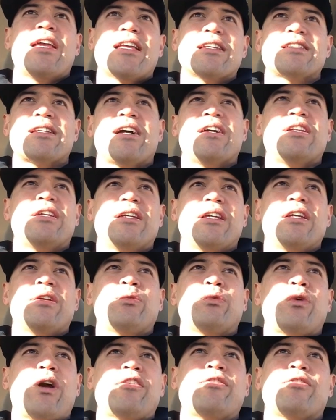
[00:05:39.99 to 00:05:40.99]
It's kind of
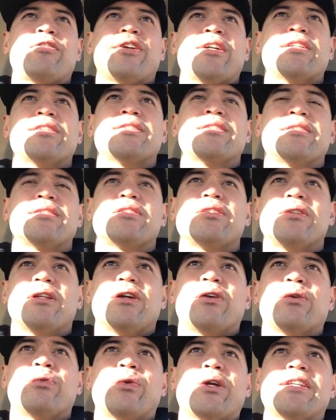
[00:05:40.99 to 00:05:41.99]
in reference
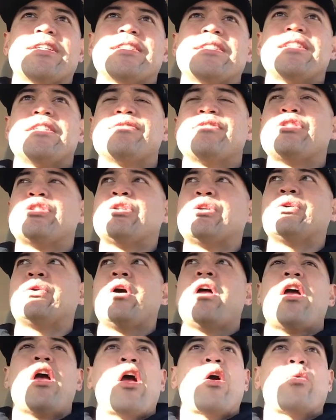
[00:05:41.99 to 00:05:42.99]
or relative to
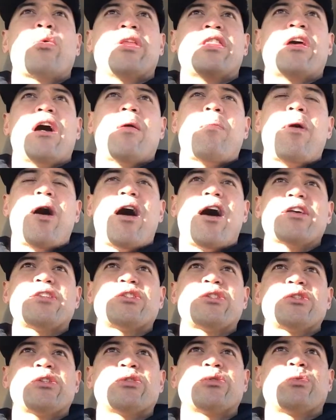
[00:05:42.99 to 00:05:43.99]
when the
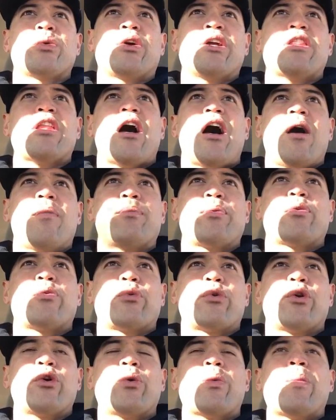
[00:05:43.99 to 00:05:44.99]
apostles were in the upper
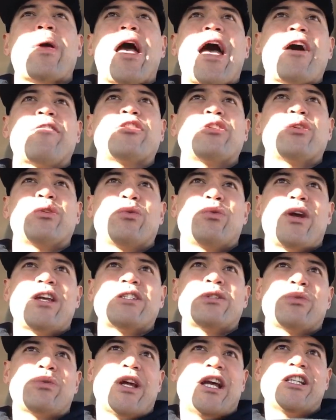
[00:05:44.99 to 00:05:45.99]
room after the
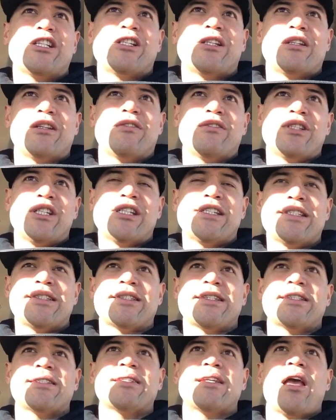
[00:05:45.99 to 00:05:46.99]
resurrection of
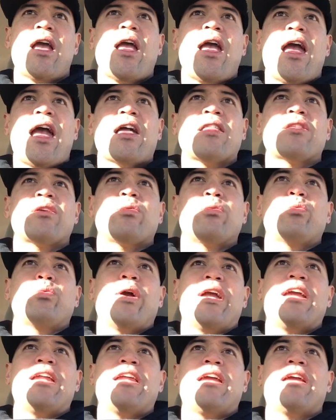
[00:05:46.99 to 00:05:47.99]
Jesus, and they're
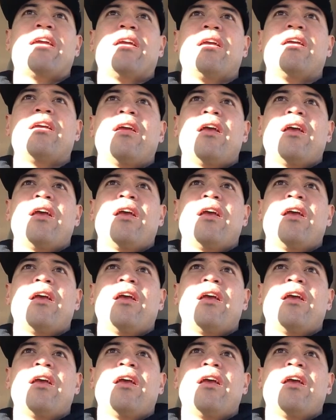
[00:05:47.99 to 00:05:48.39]
waiting